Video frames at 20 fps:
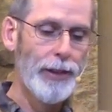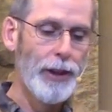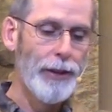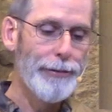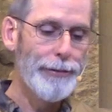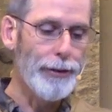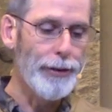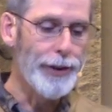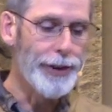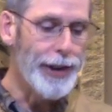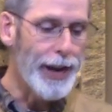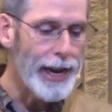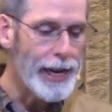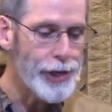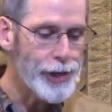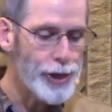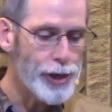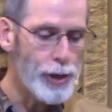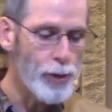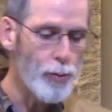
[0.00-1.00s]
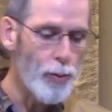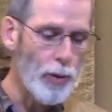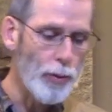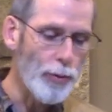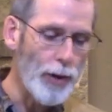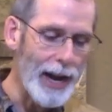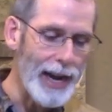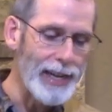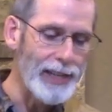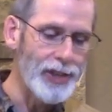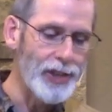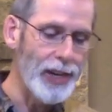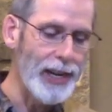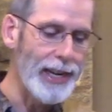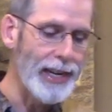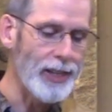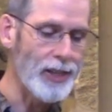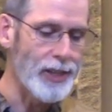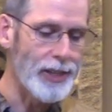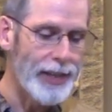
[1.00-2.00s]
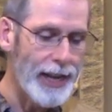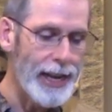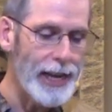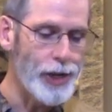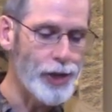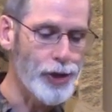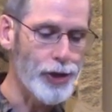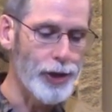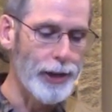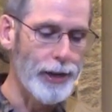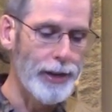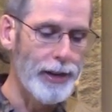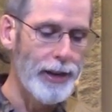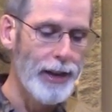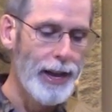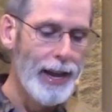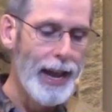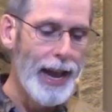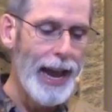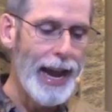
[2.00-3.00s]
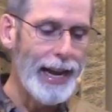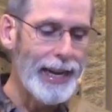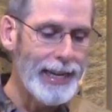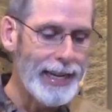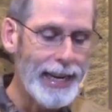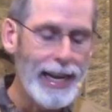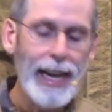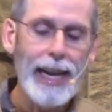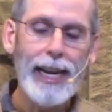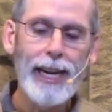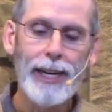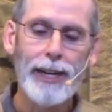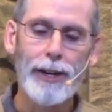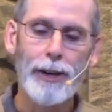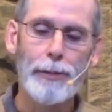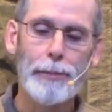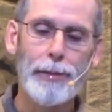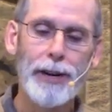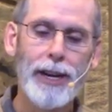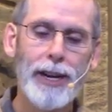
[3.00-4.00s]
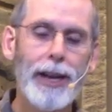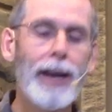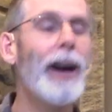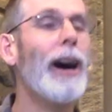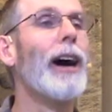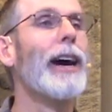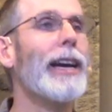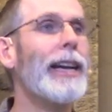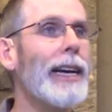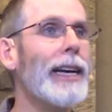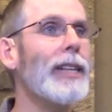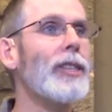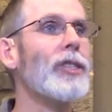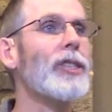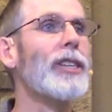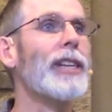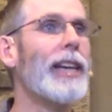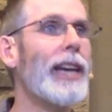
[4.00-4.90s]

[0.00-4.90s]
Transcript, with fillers: For nation will rise against nation, and kingdom against